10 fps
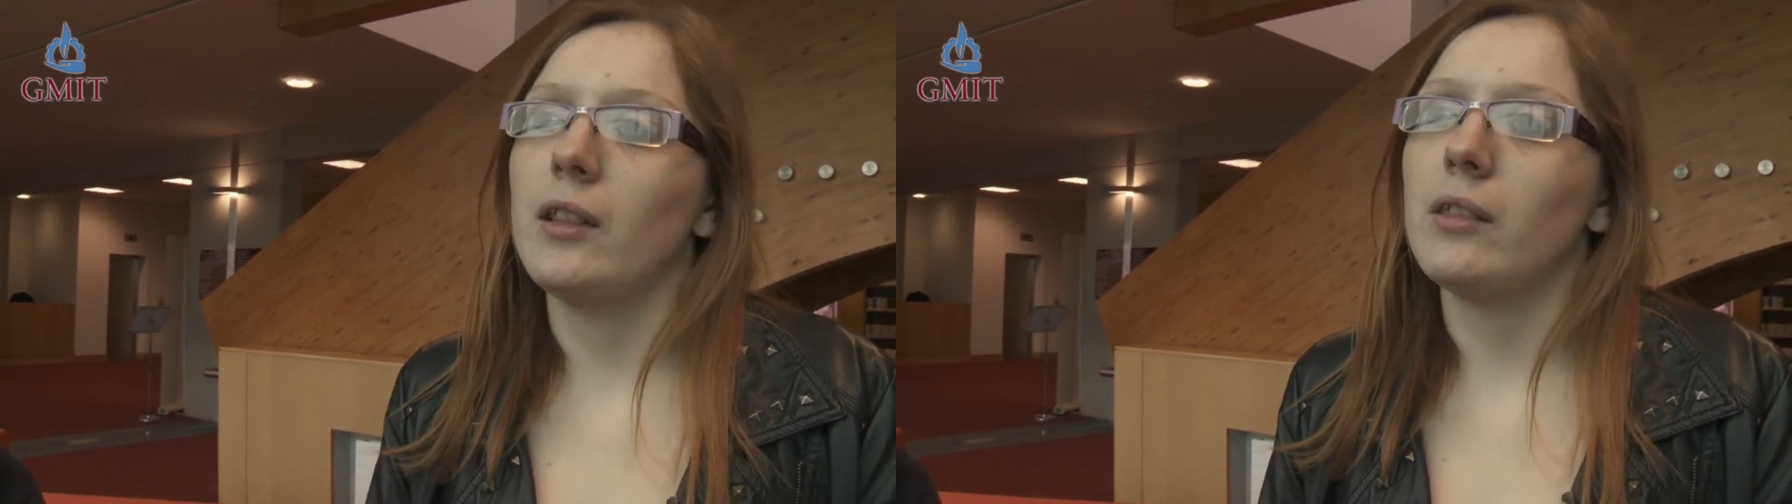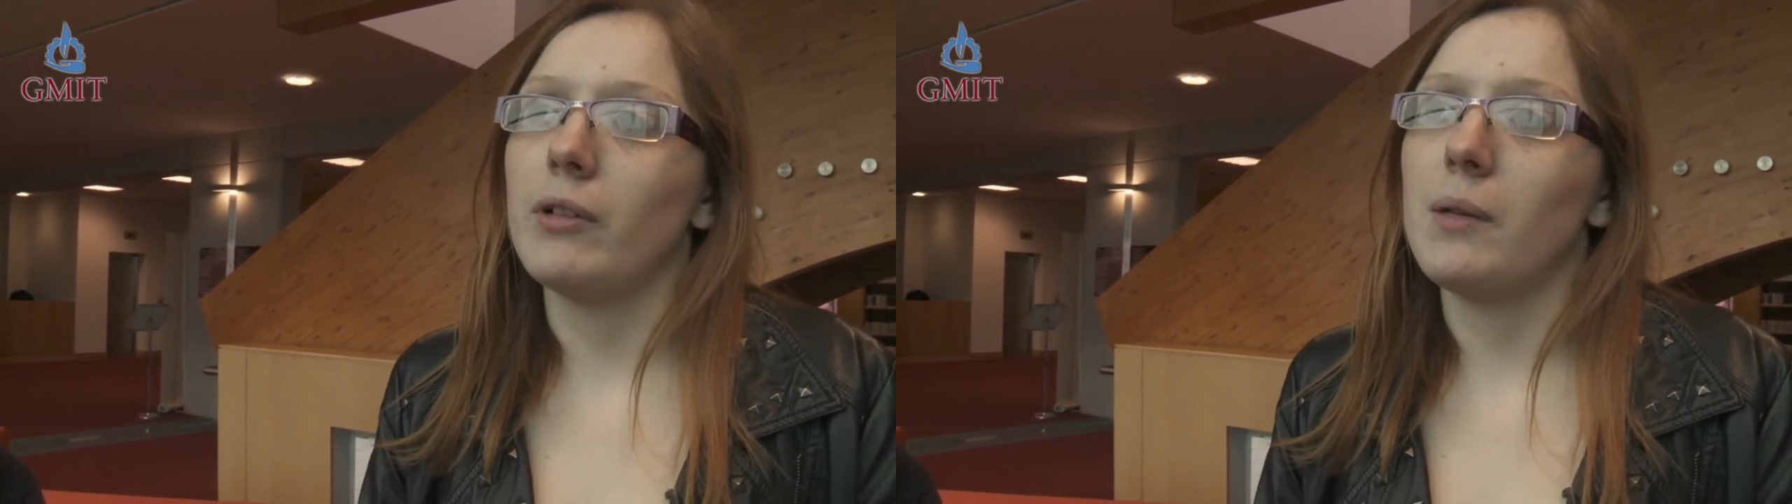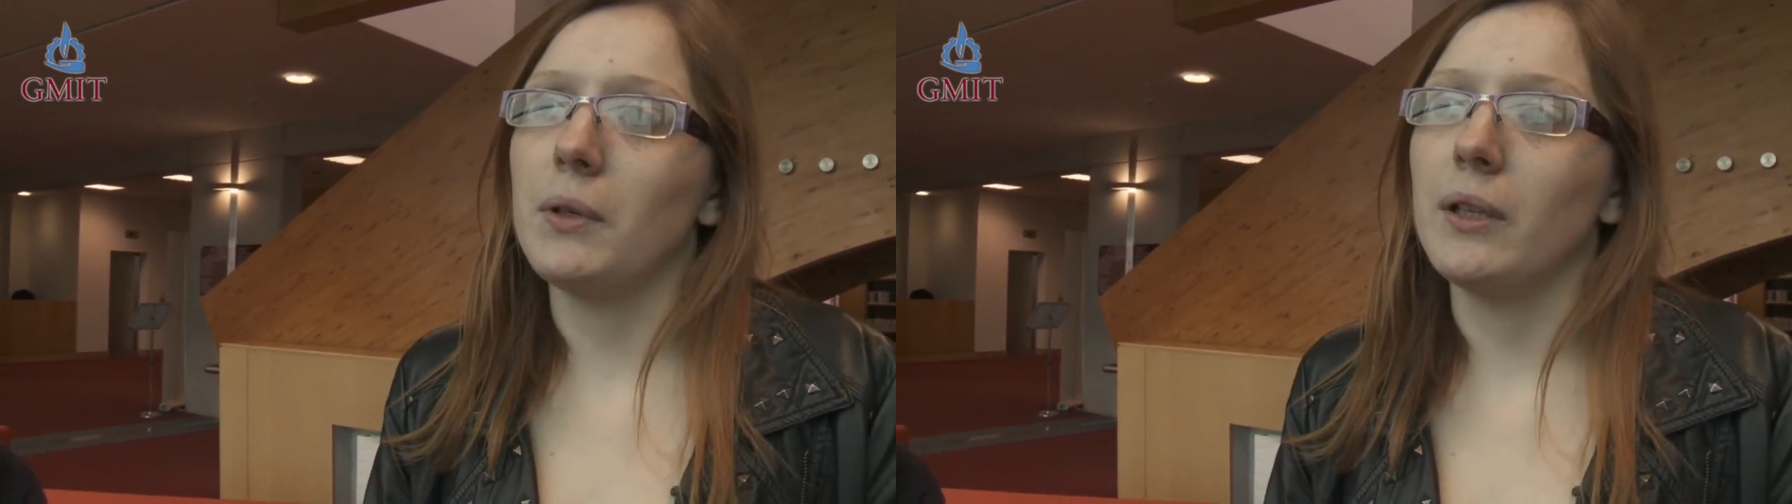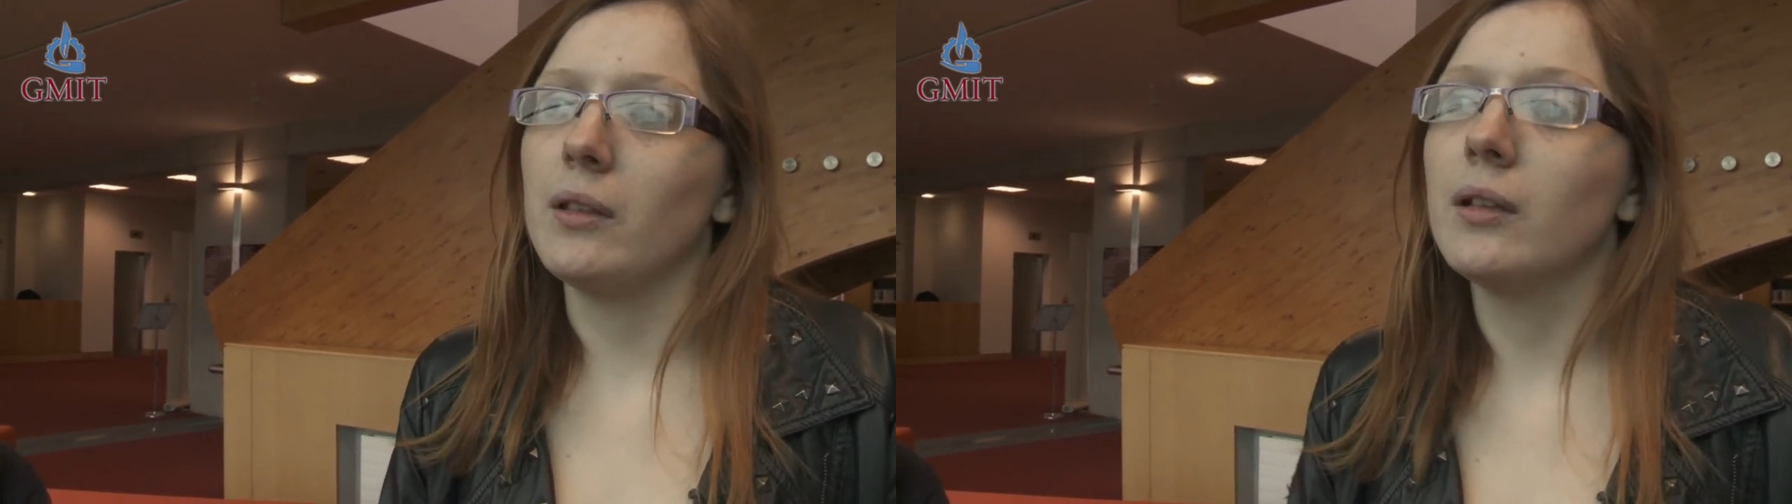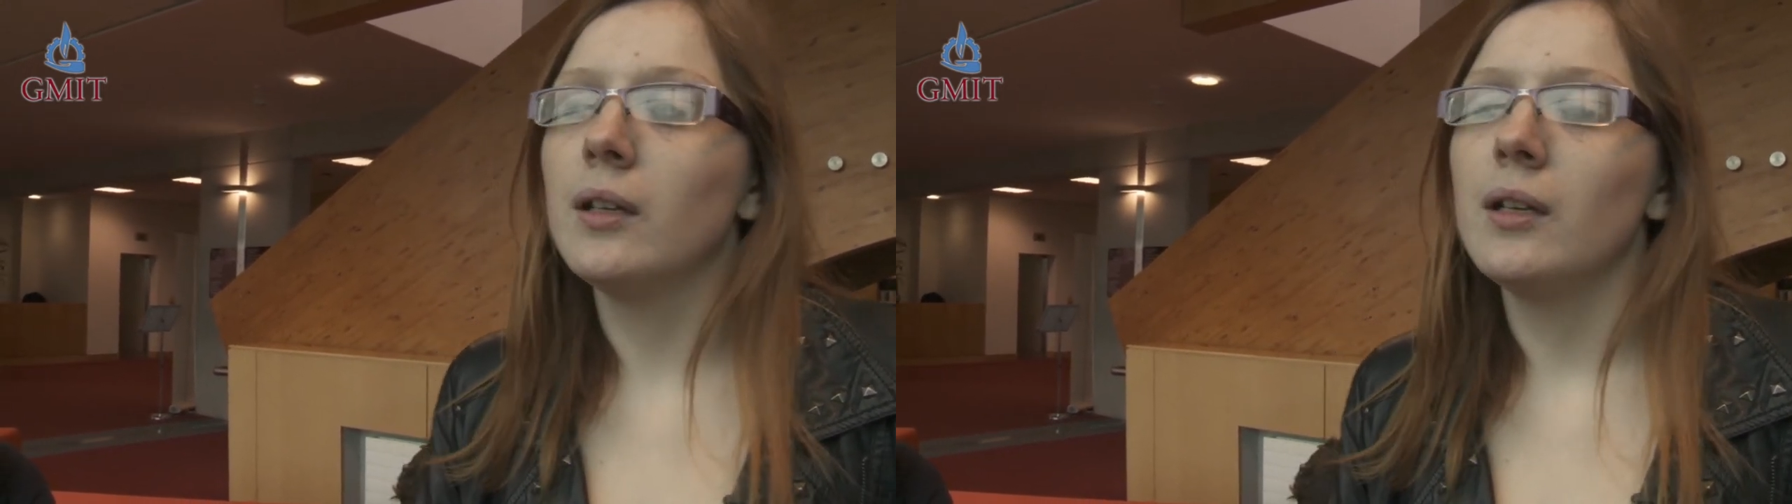
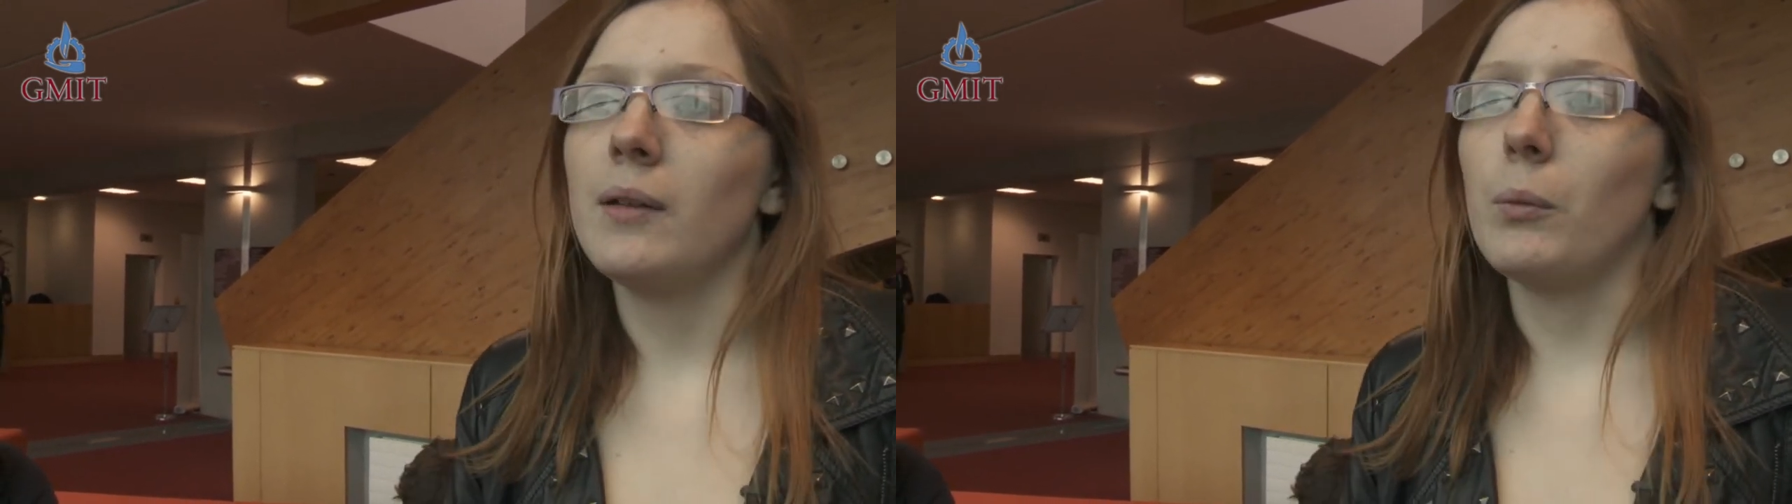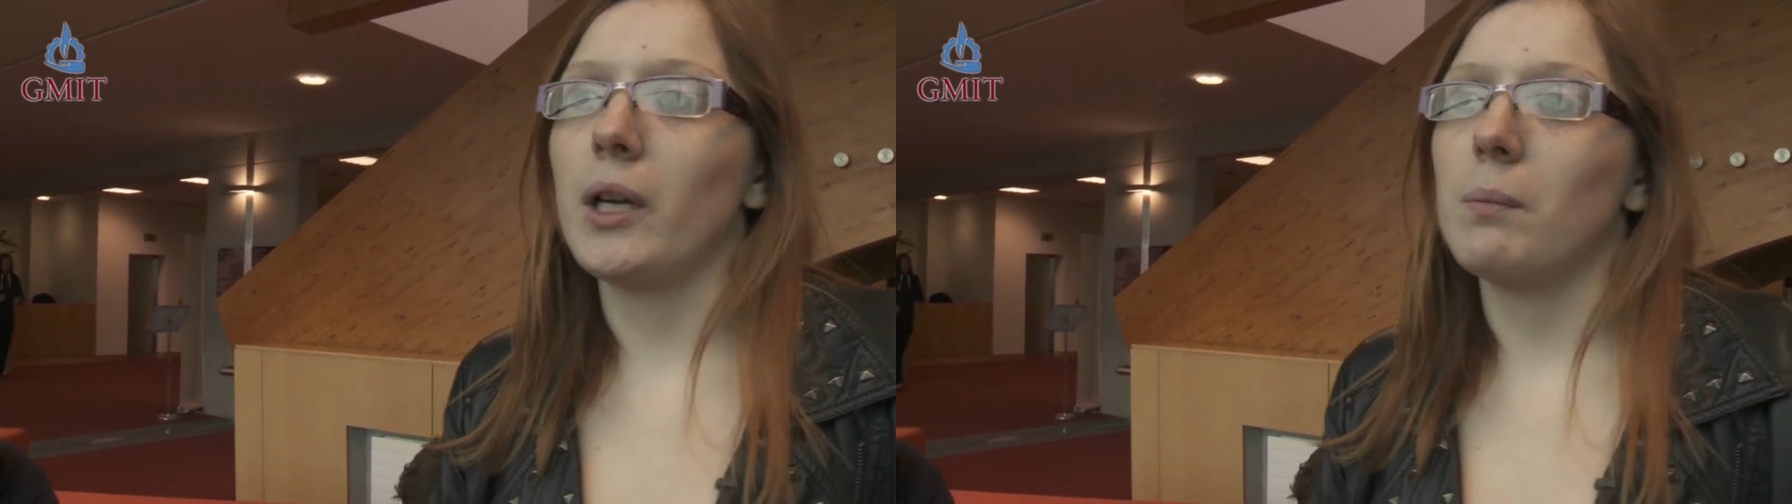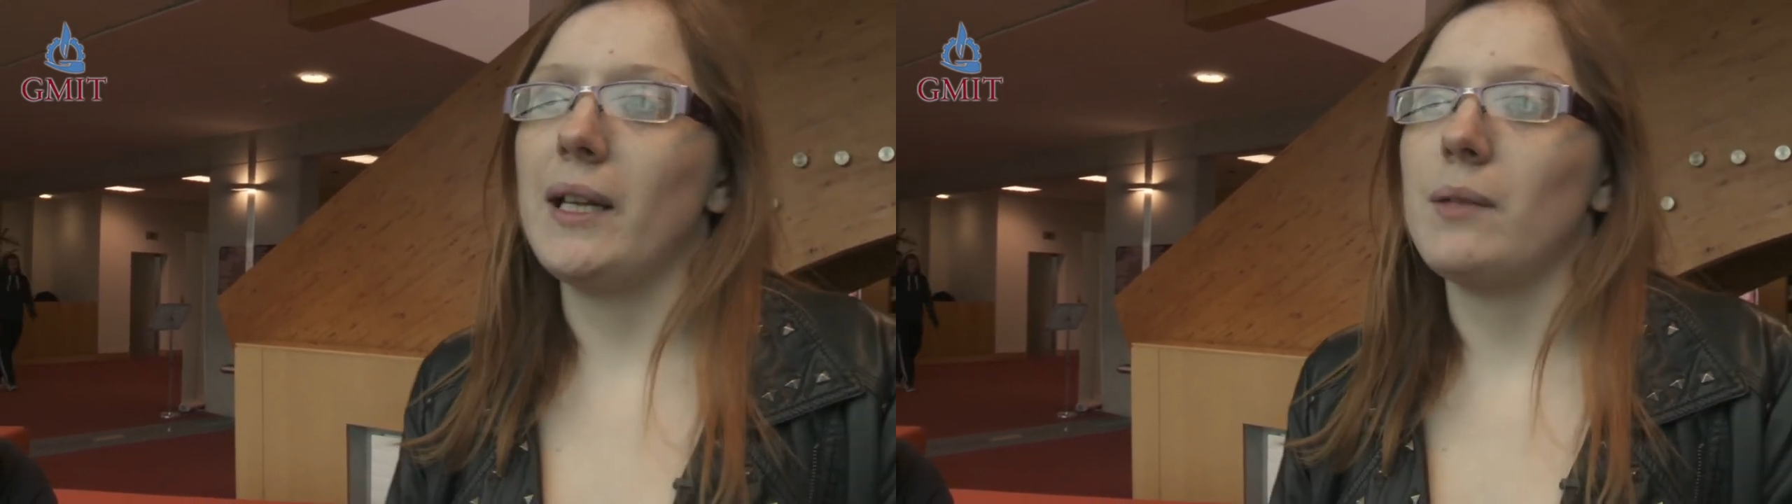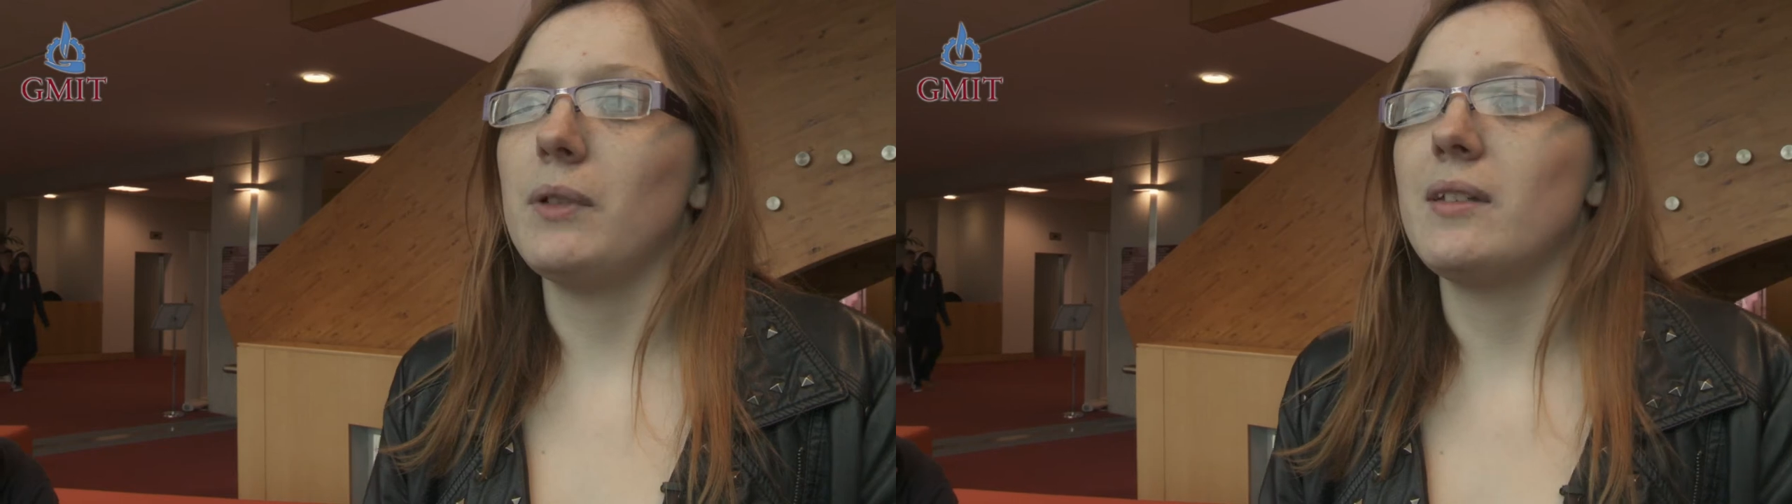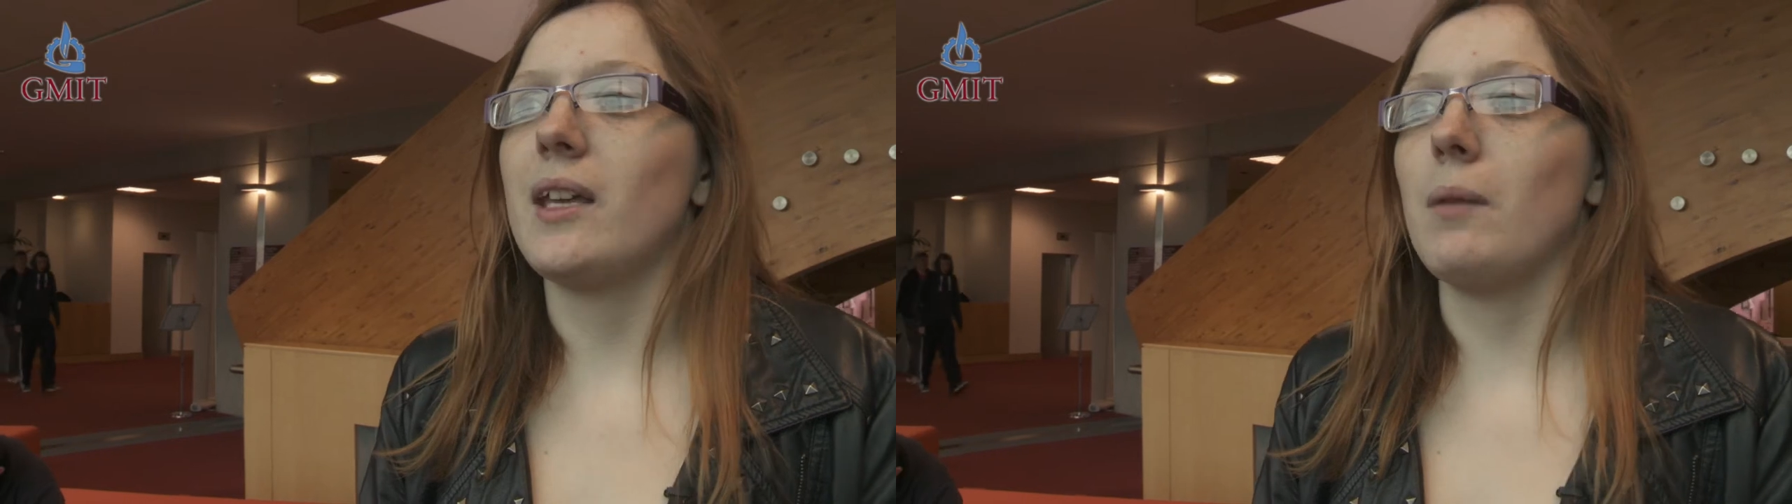three-month work
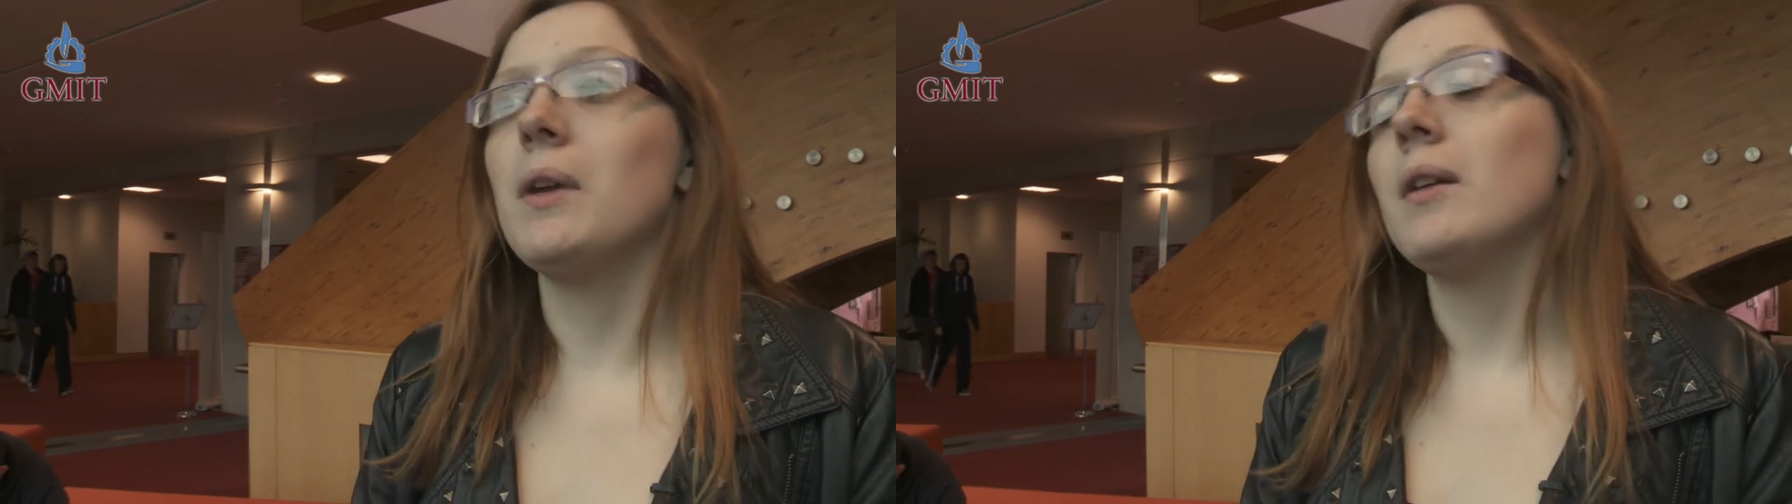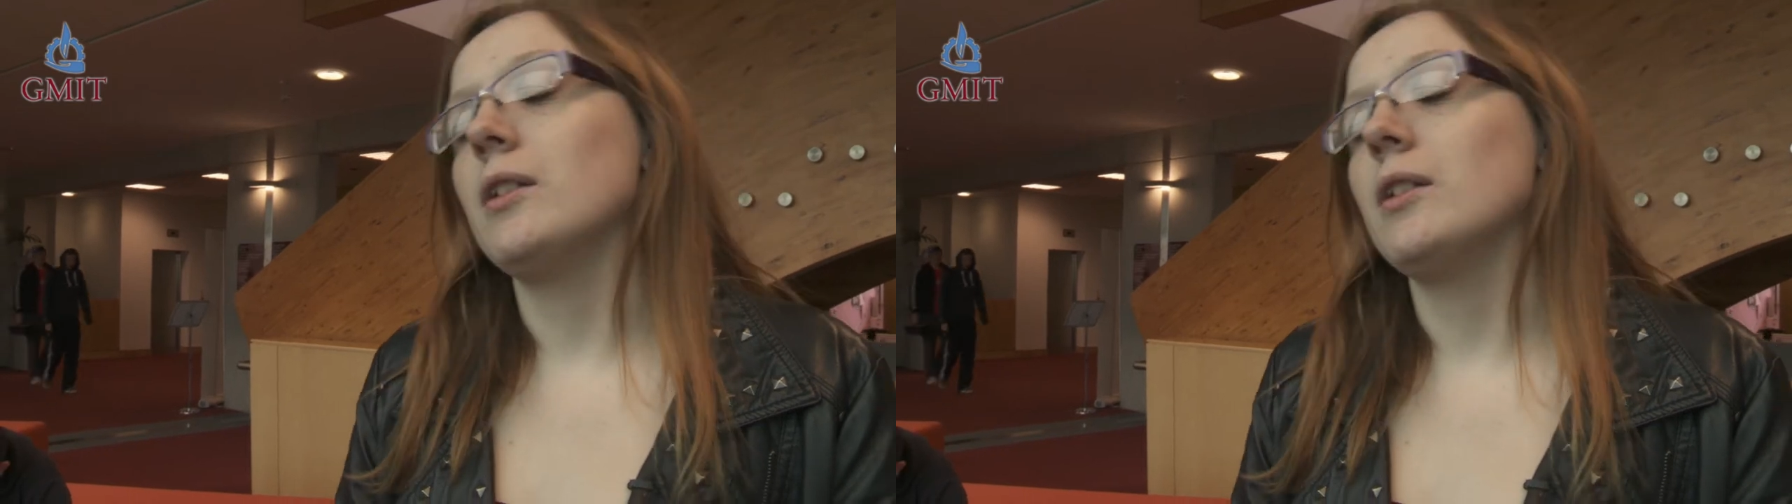placement scheme.